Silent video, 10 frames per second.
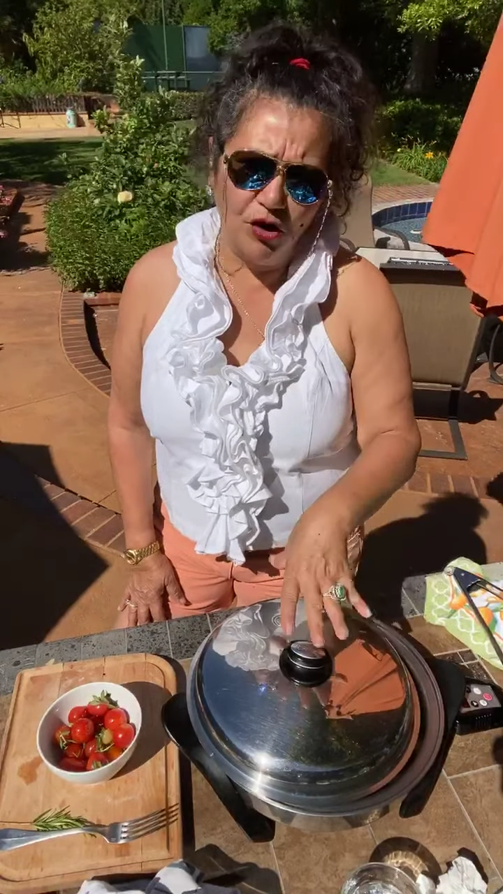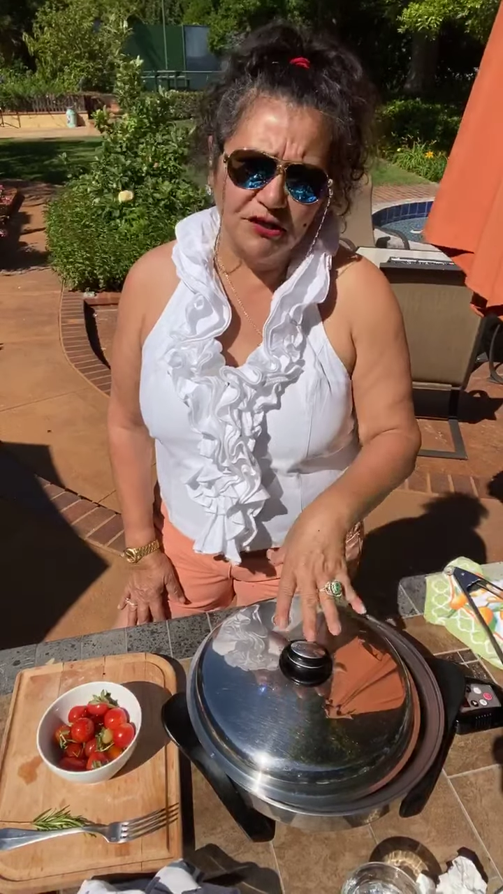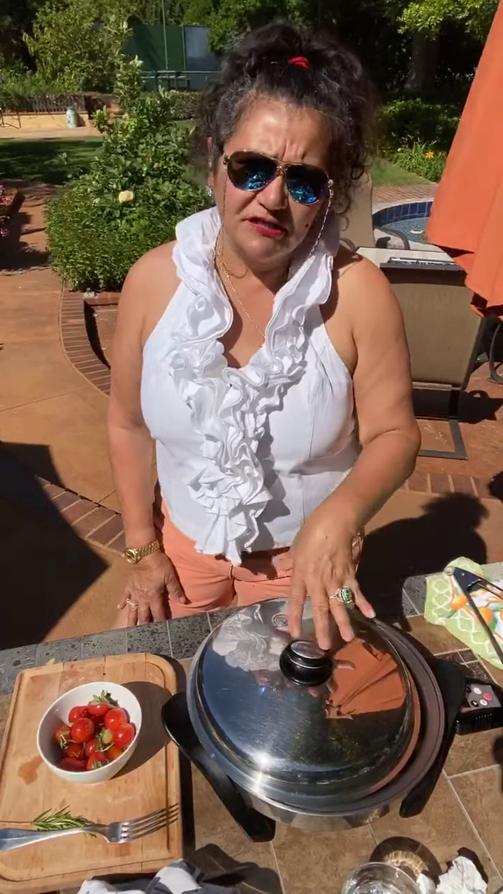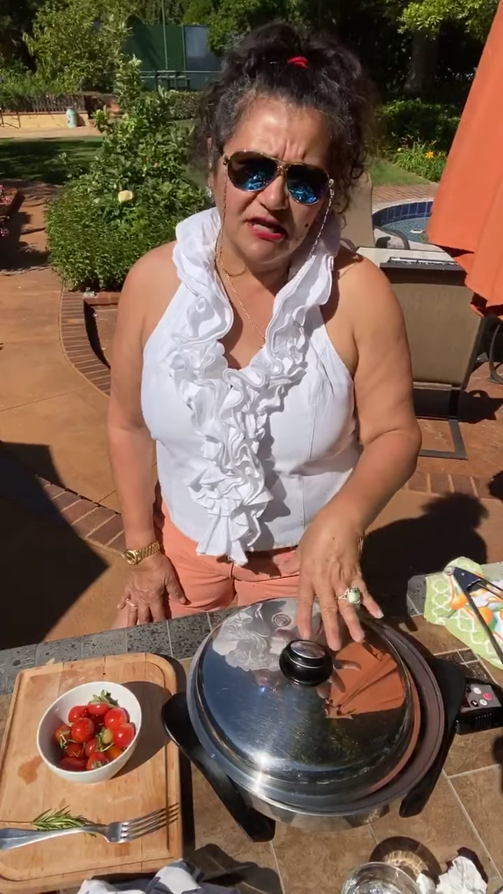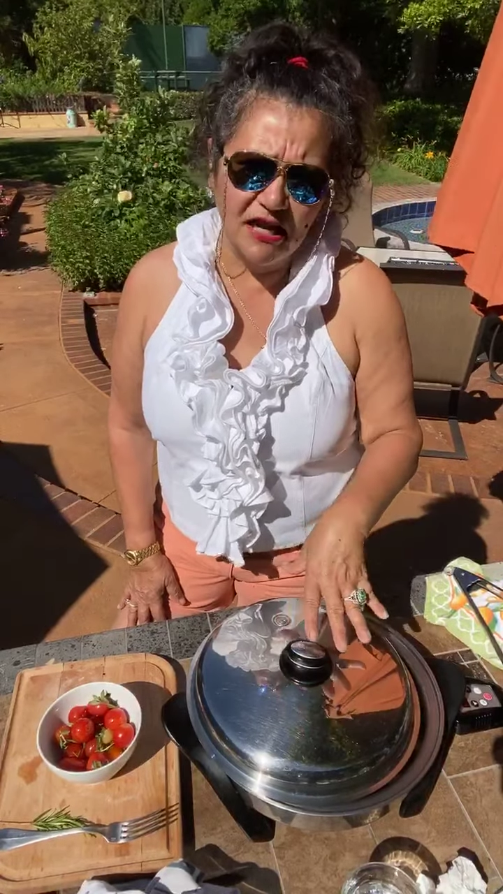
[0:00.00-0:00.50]

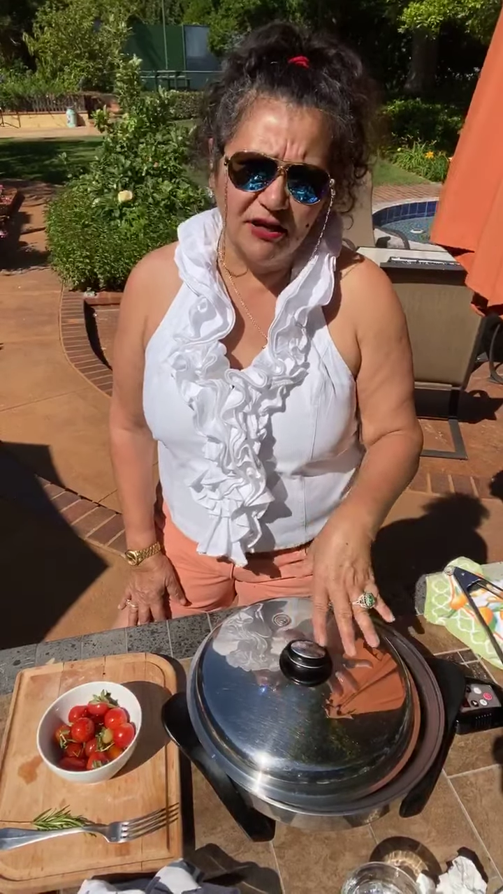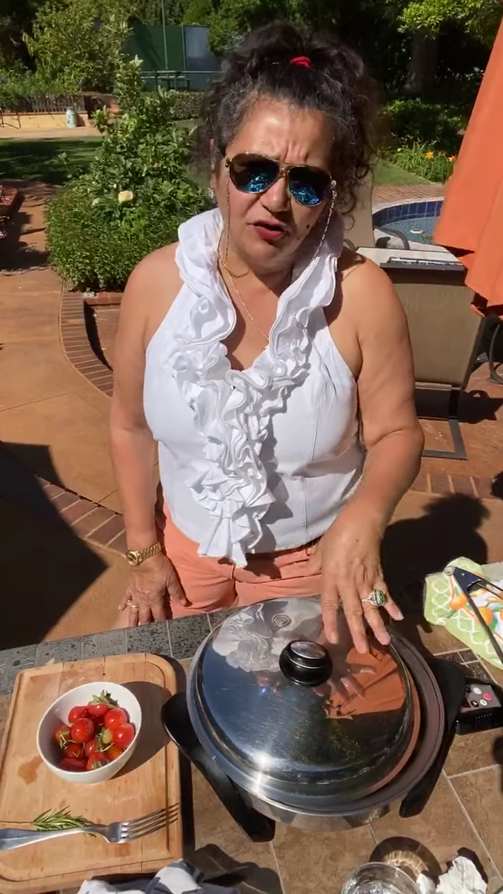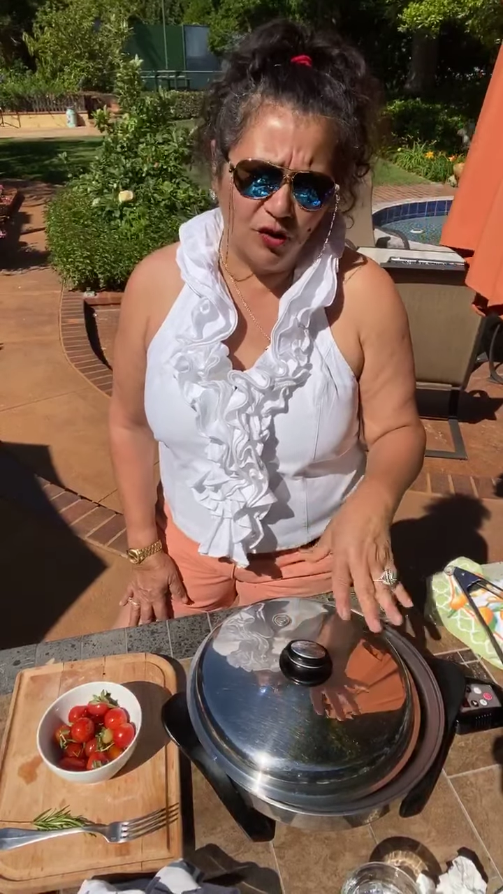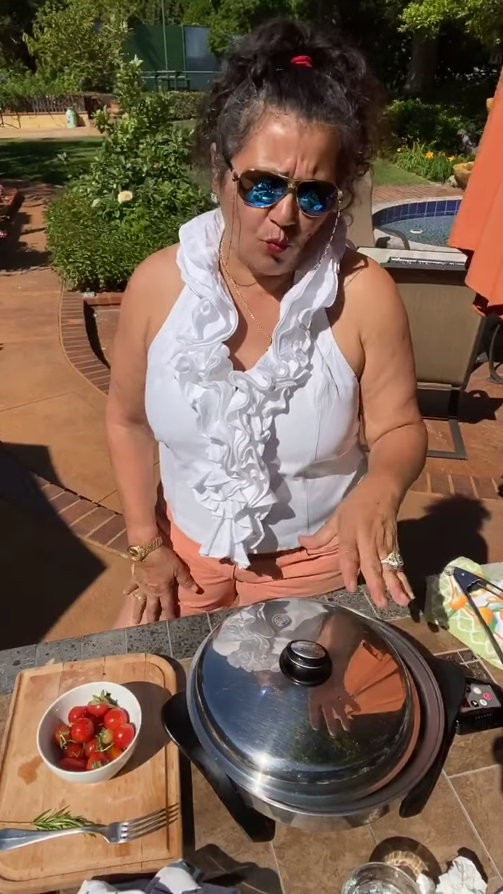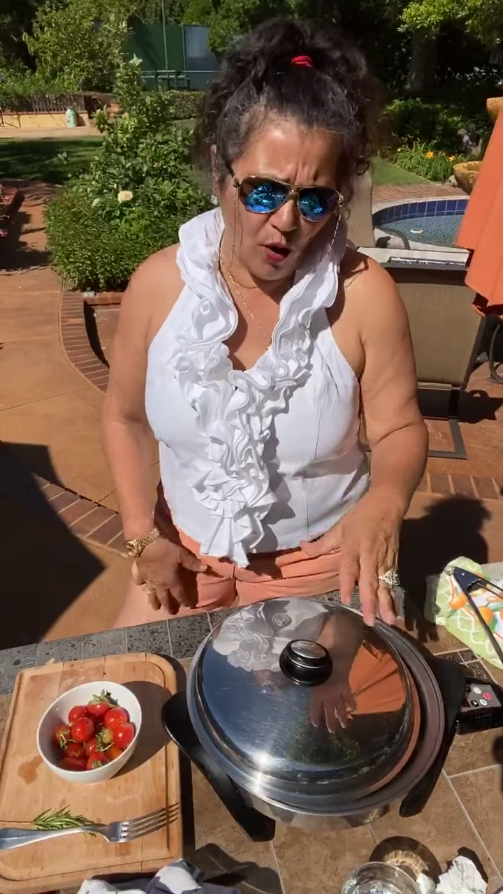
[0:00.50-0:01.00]
inside or
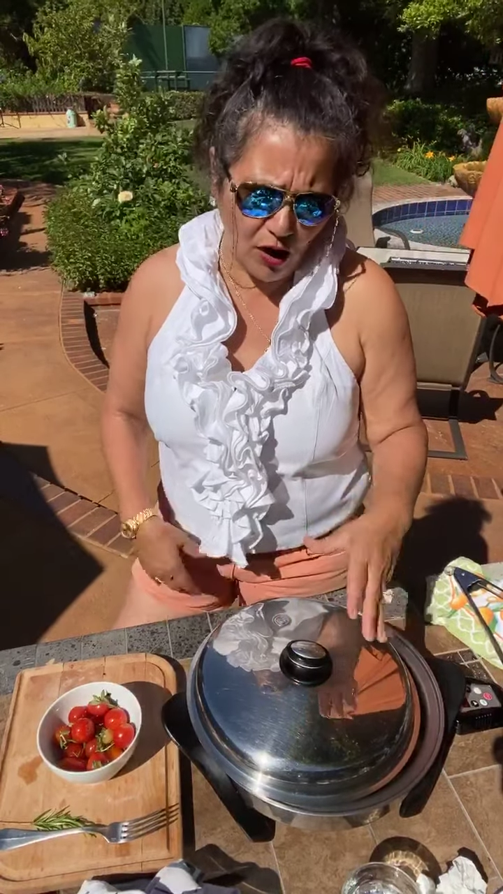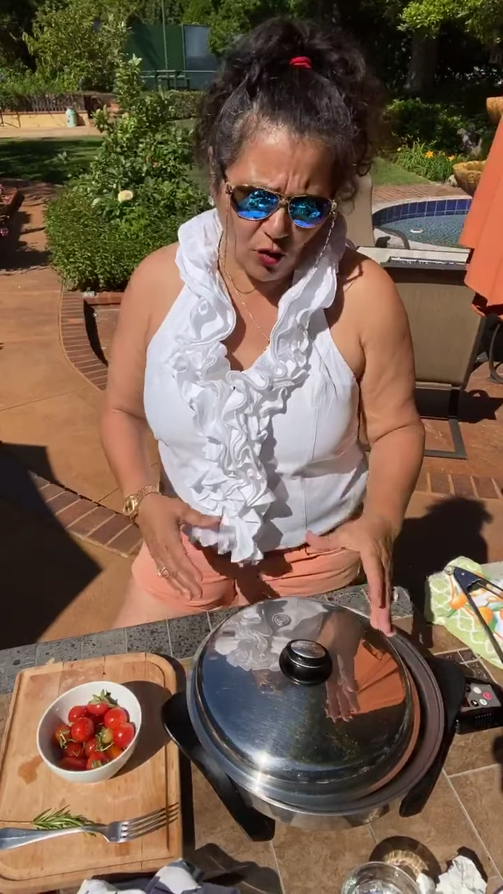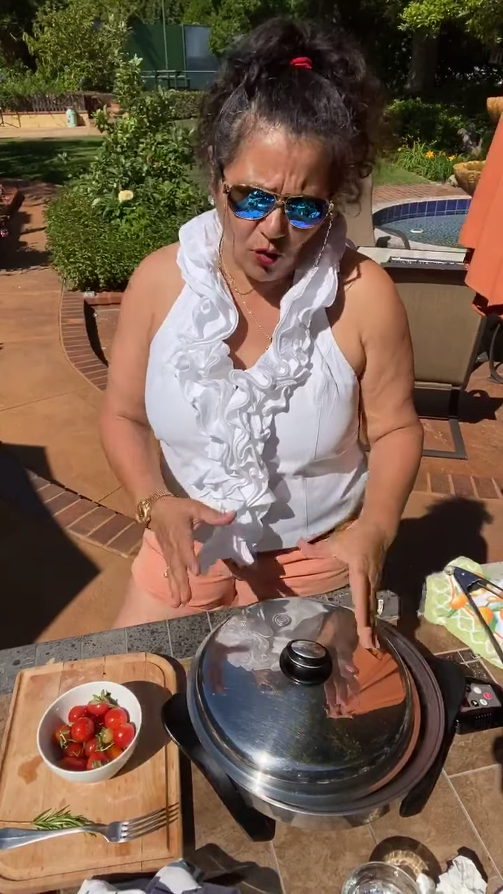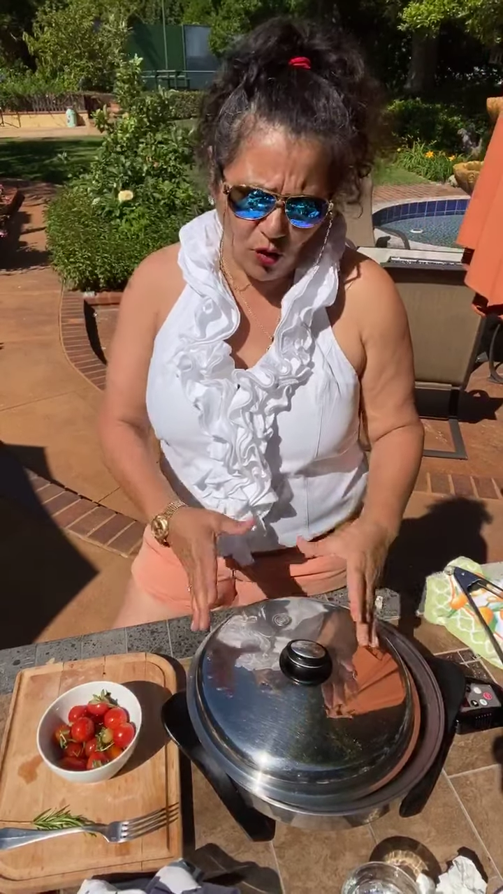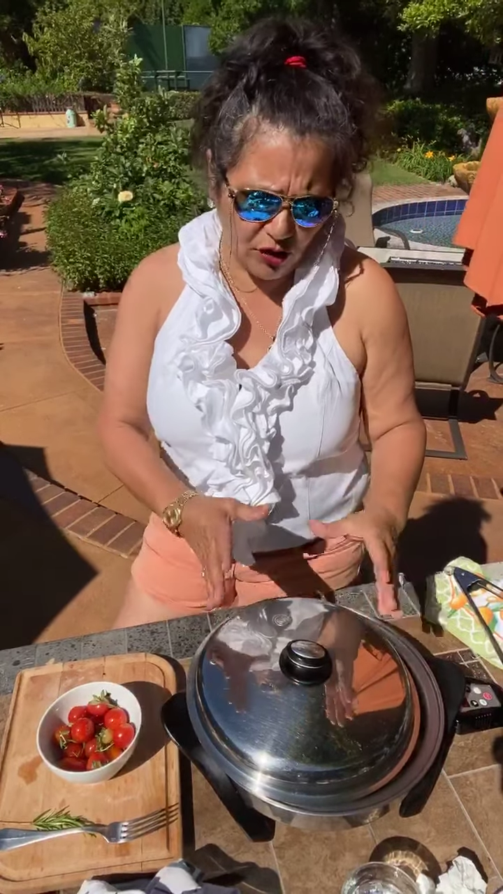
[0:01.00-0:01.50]
a
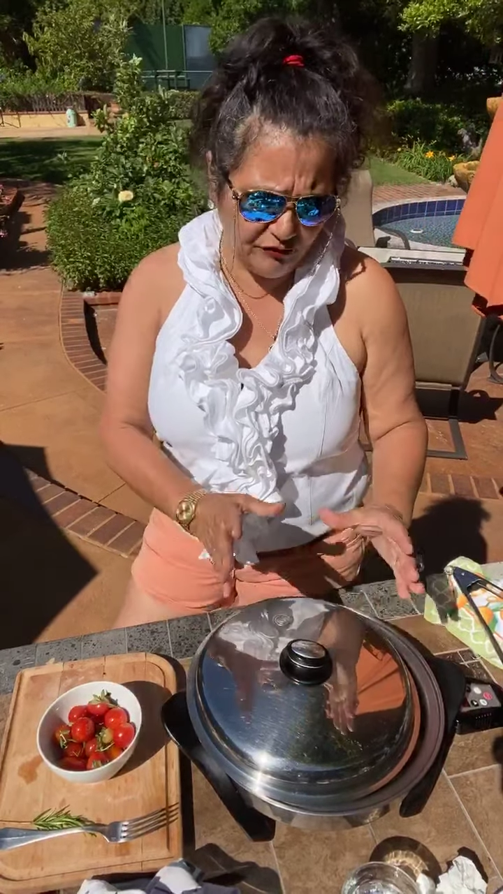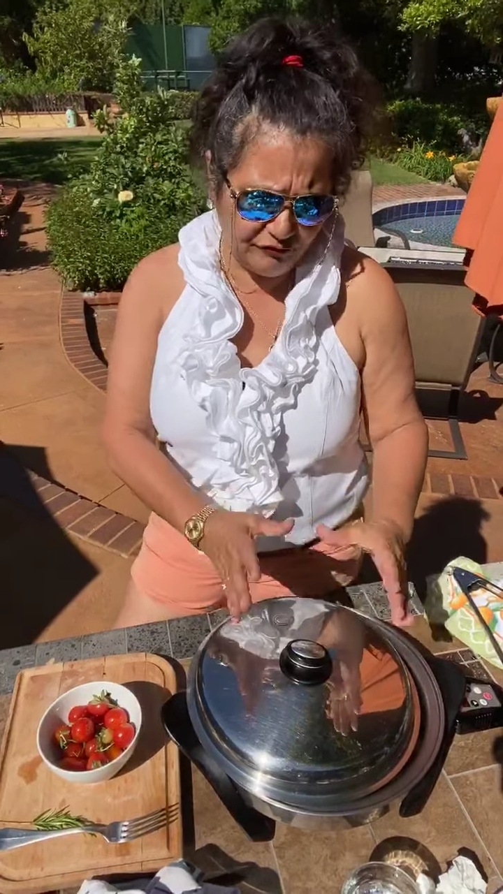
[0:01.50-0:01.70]
1-quart,